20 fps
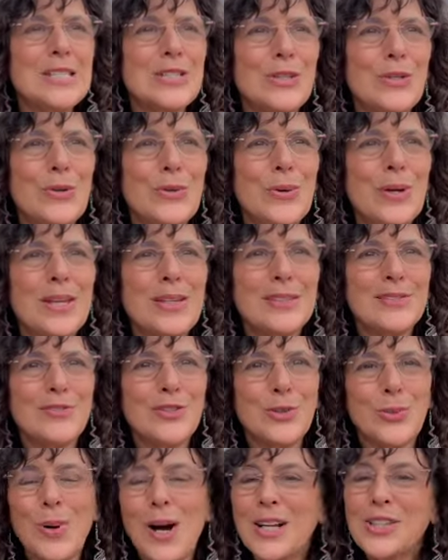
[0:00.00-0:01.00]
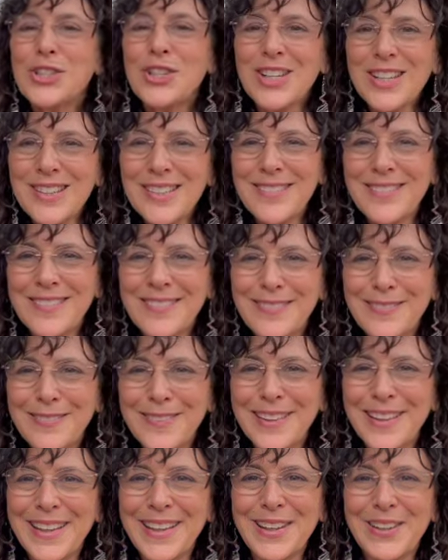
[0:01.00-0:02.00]
So if you're watching
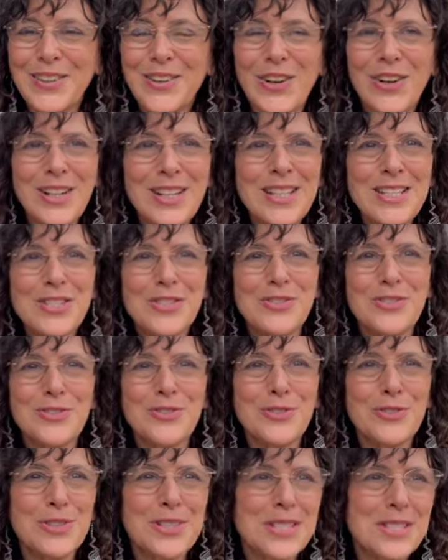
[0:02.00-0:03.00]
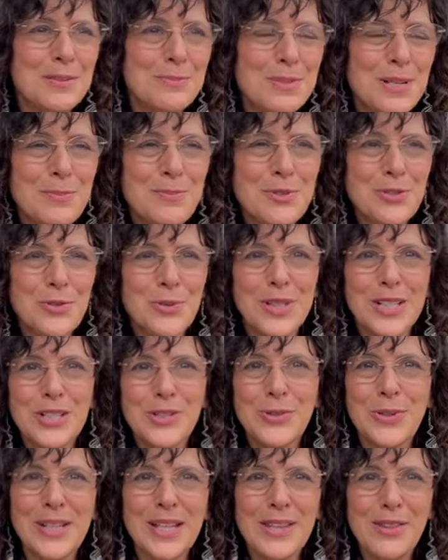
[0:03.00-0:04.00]
in August or early September
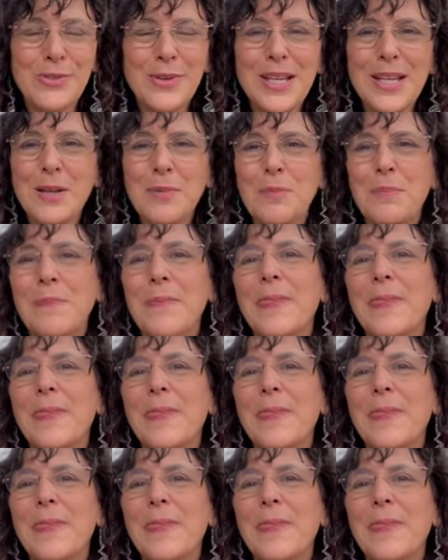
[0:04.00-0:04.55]
2023,